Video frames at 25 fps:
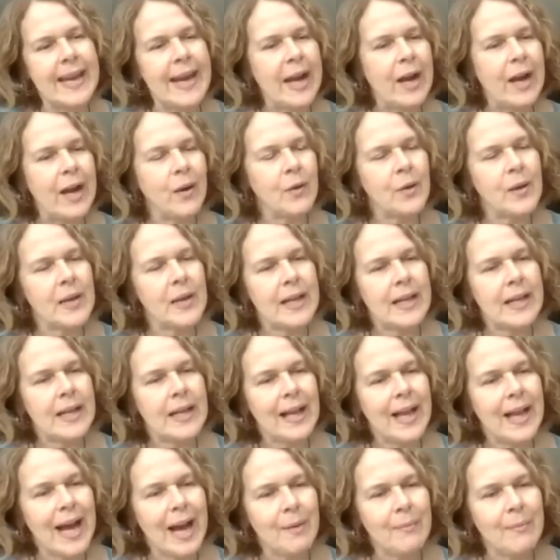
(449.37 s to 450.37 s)
now
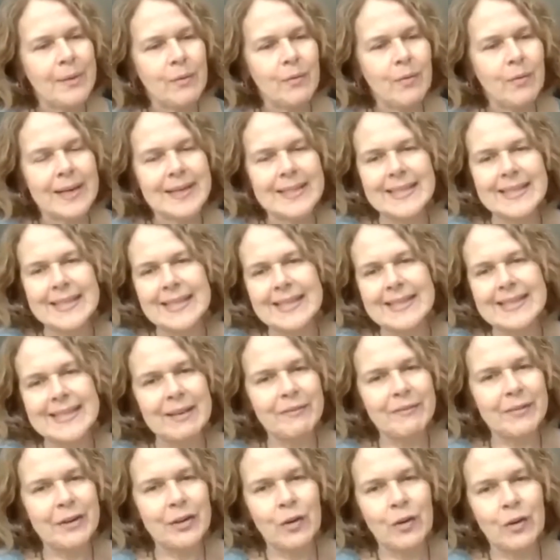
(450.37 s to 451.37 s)
I'll be writing
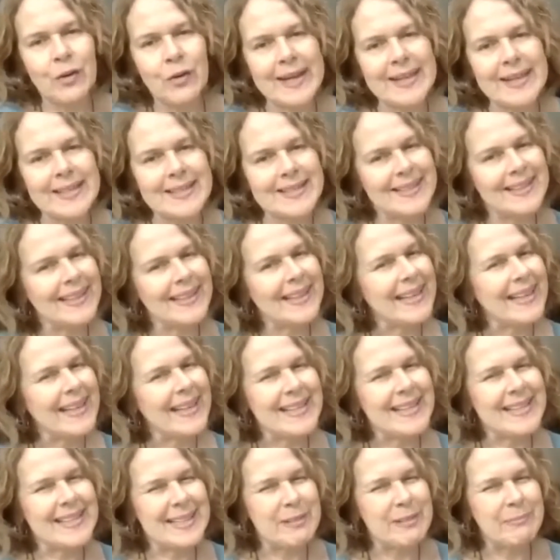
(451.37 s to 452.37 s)
7 or 8 at
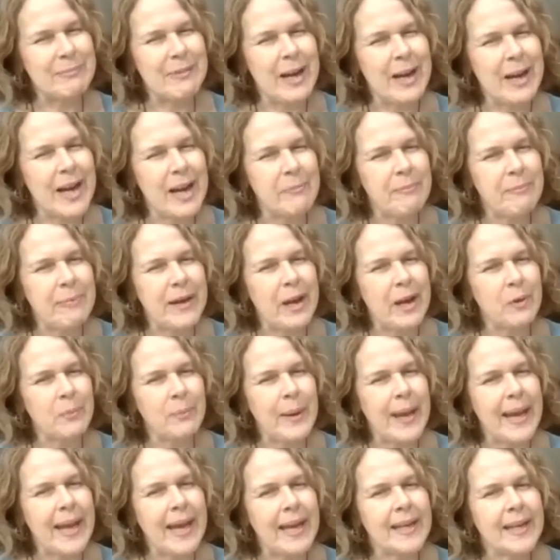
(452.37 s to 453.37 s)
least about
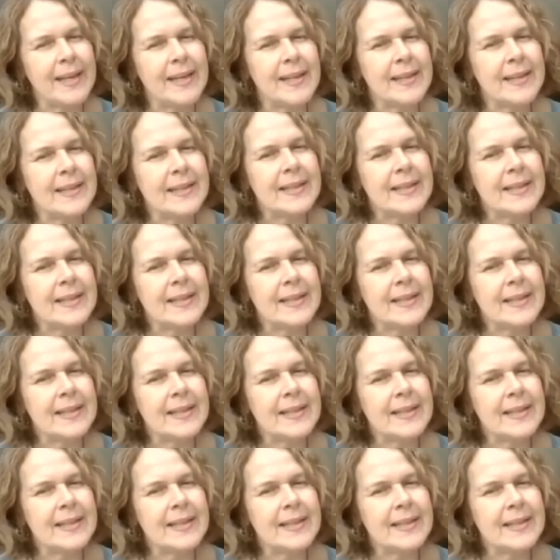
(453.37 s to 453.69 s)
Ben.